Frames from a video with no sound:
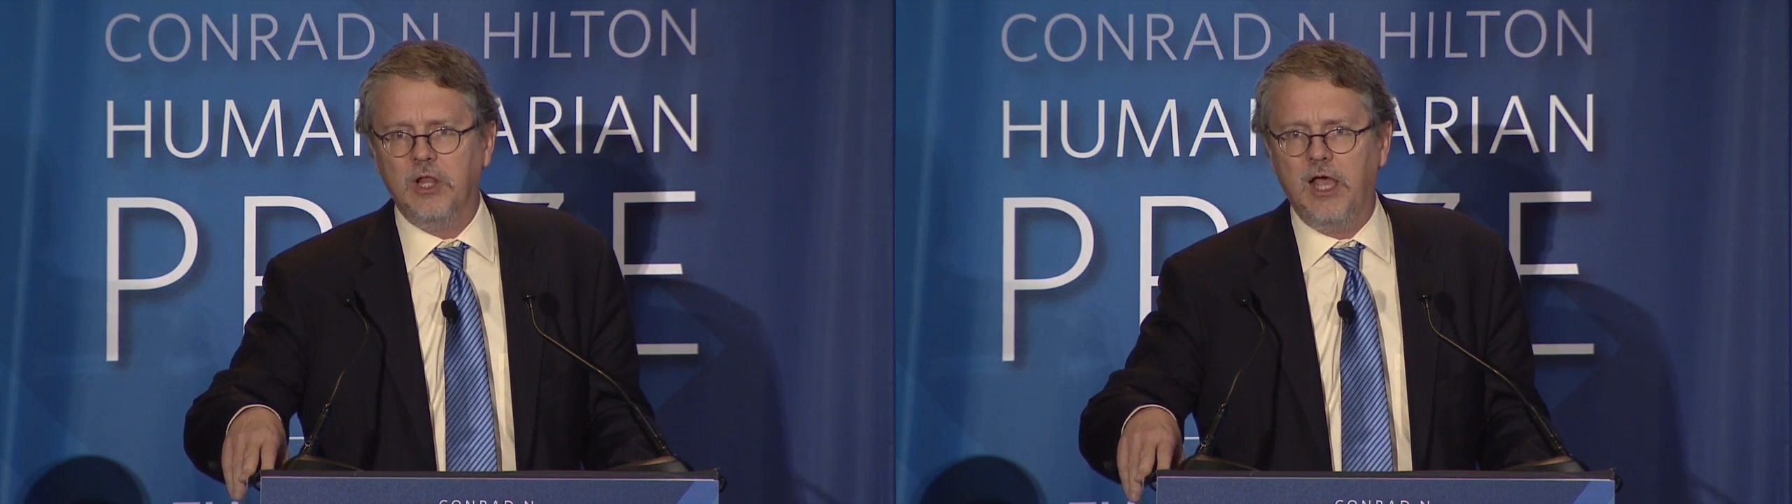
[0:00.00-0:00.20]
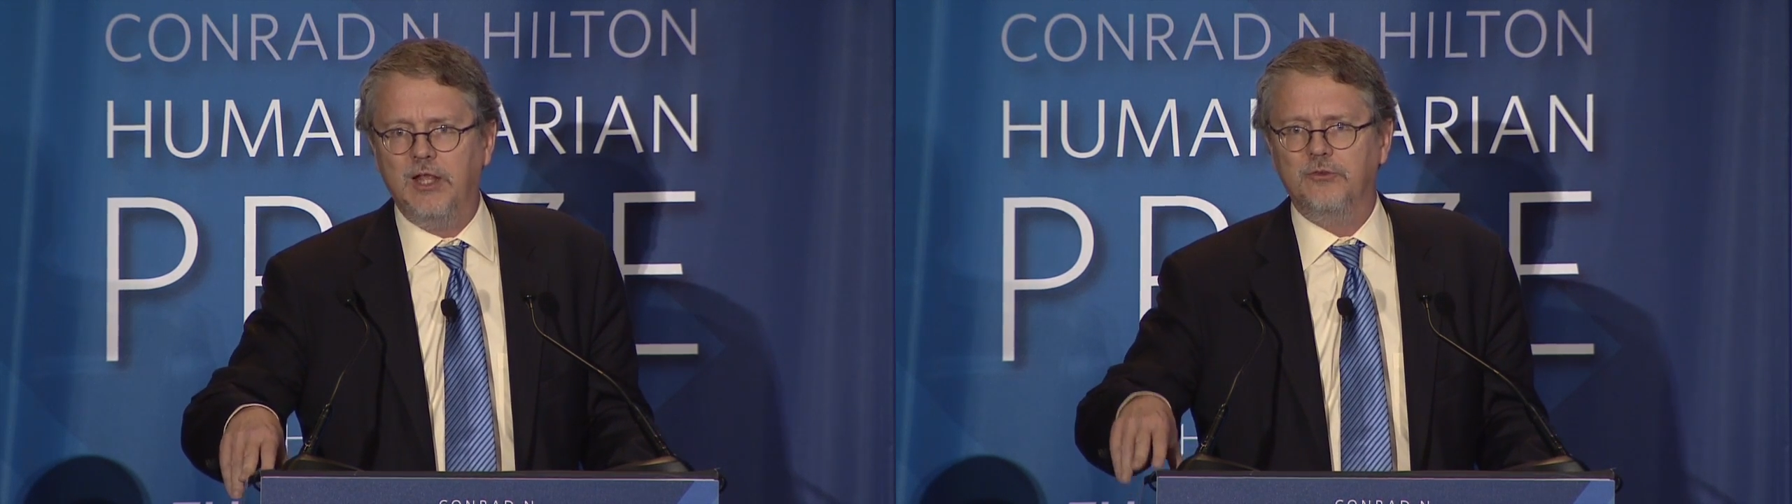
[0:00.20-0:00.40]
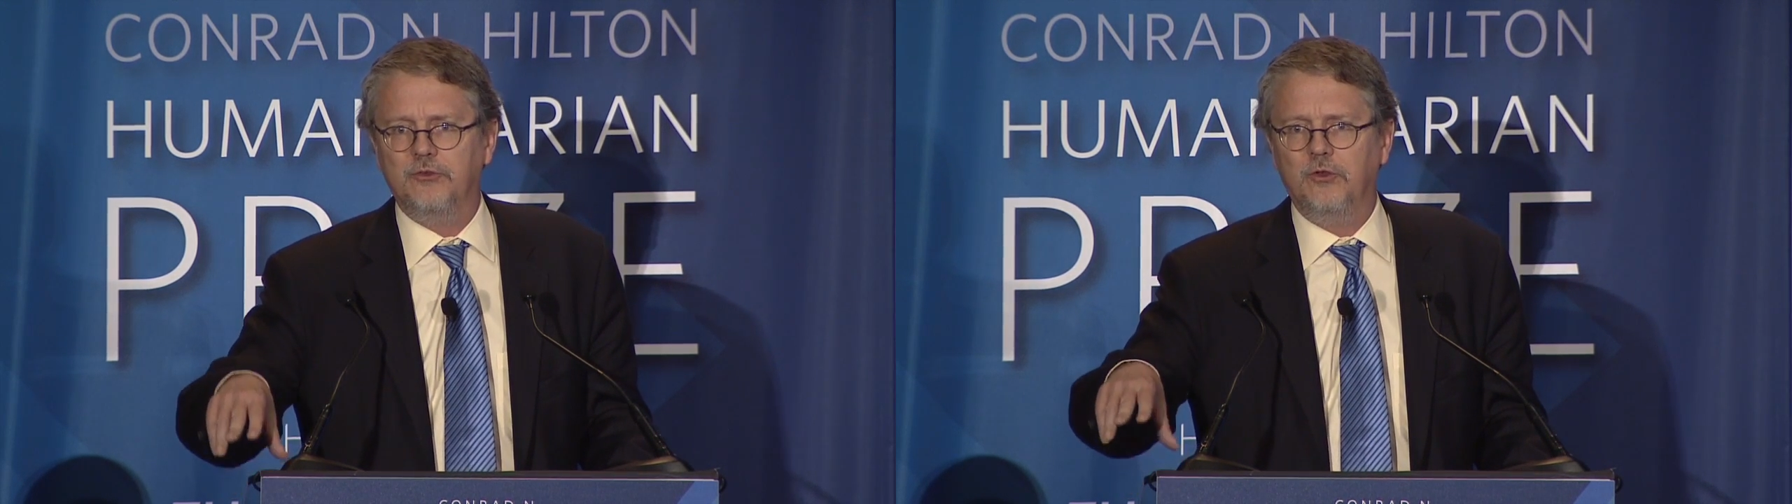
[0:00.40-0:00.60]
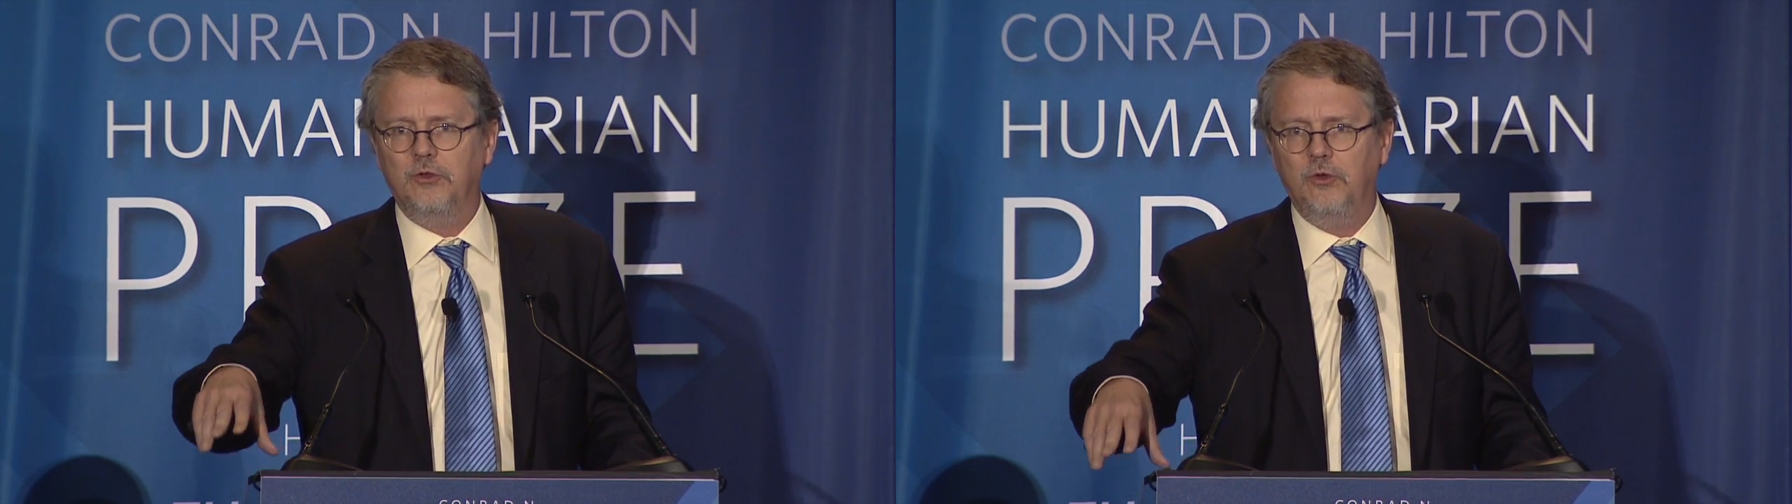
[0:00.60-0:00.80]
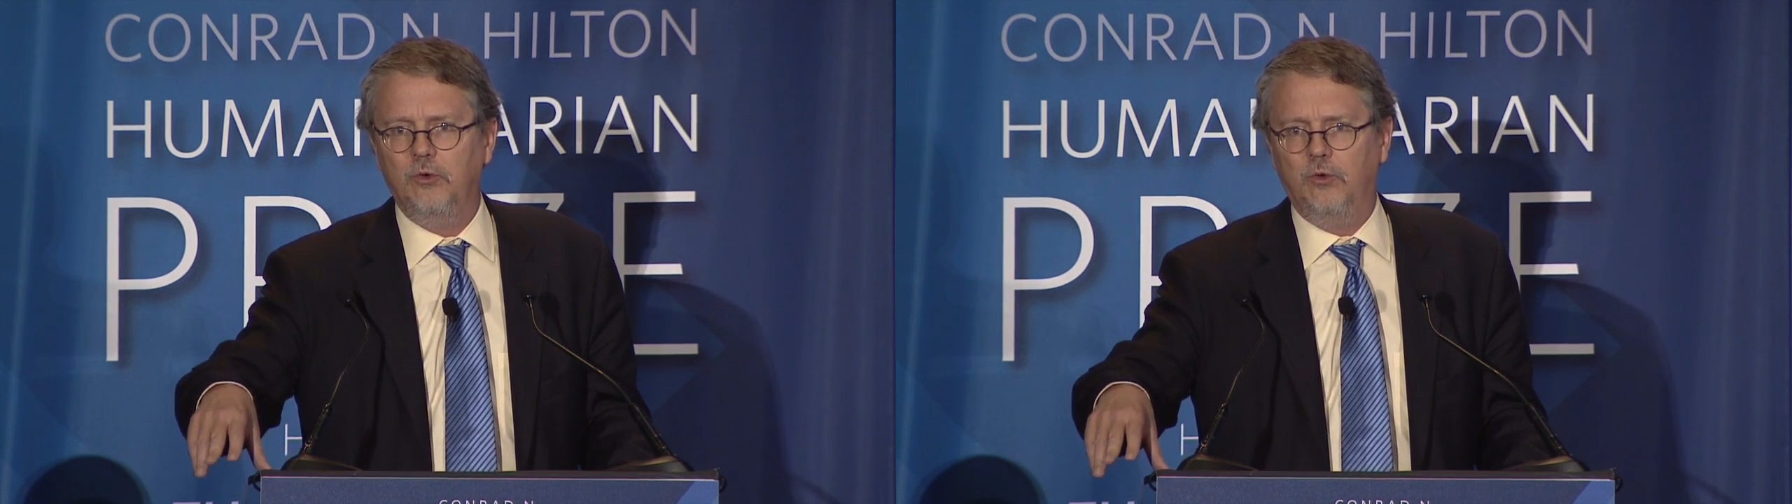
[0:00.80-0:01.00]
lines, the
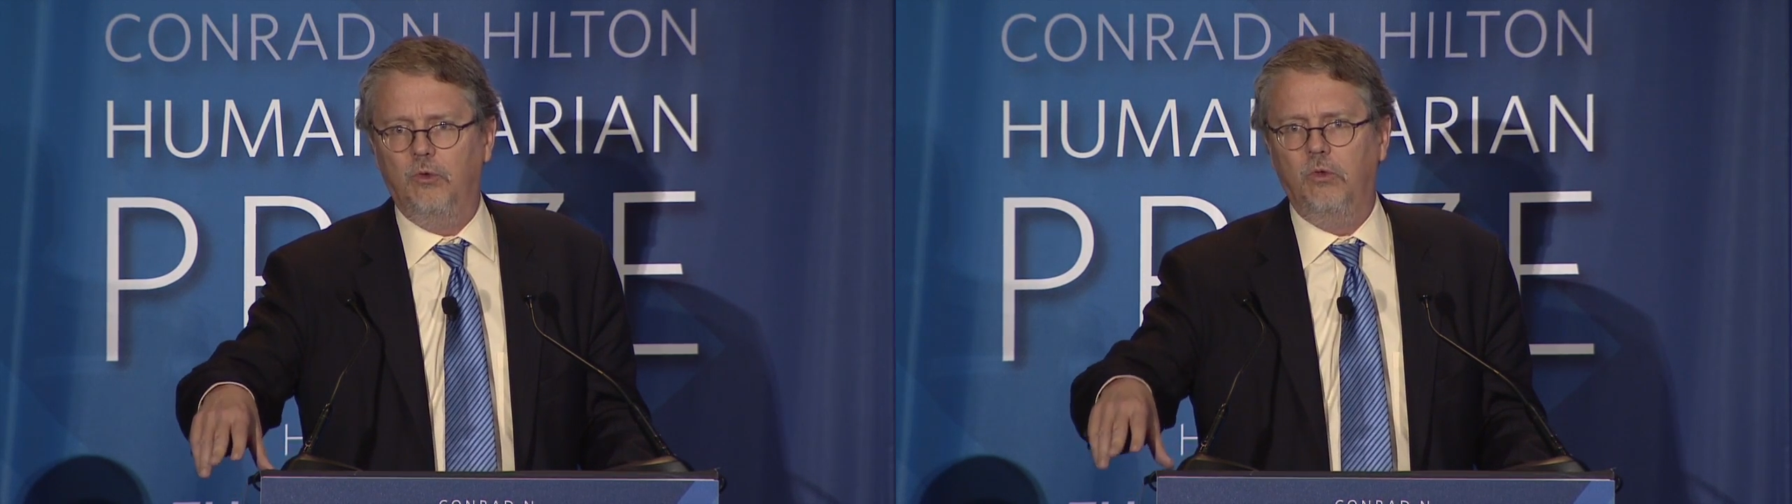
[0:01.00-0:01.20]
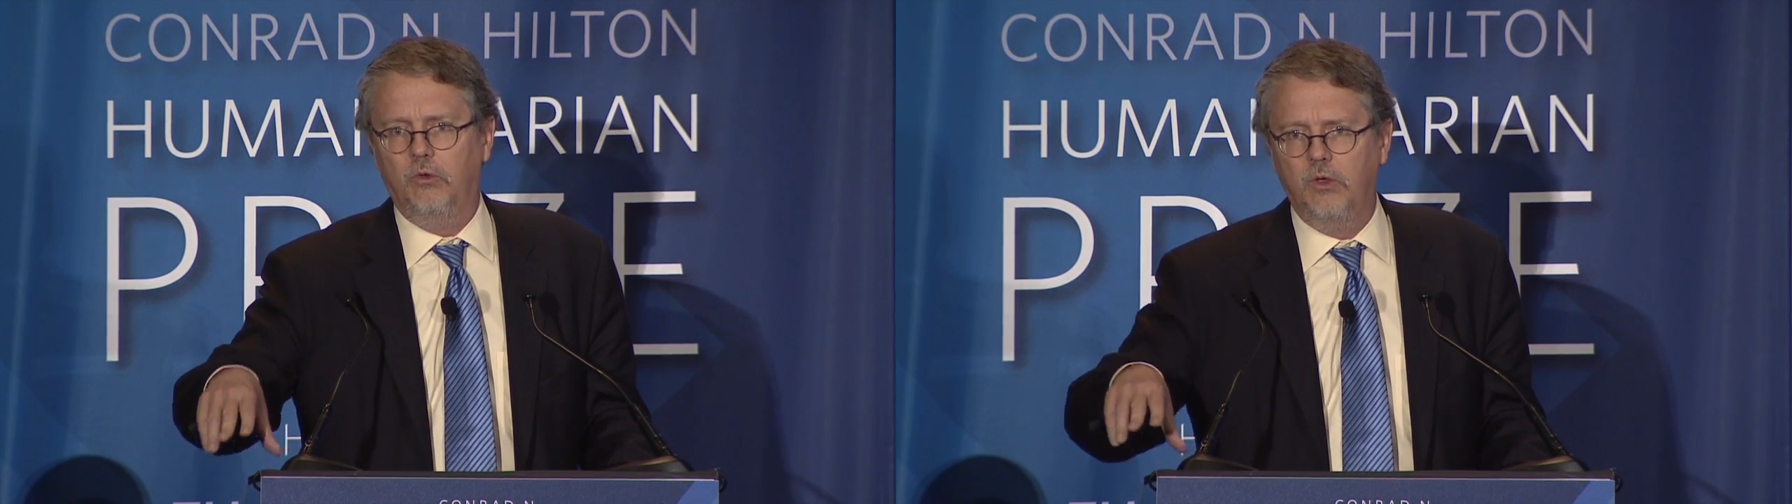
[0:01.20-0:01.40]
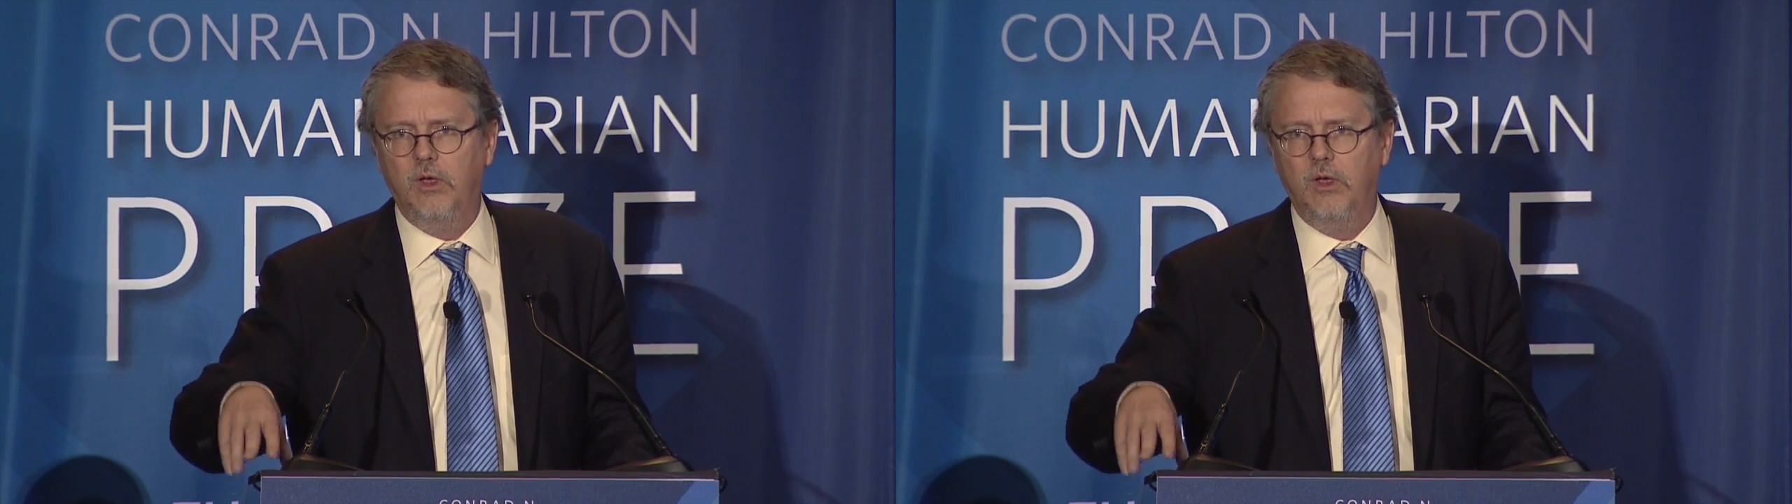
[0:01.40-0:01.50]
local